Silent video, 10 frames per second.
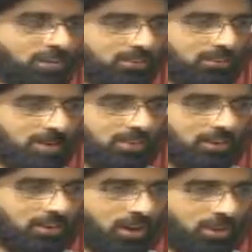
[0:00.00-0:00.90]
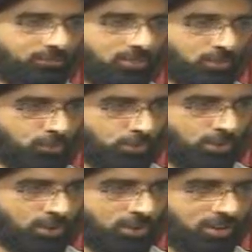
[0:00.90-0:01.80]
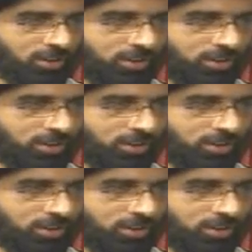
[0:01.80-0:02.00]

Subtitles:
the mother of the poor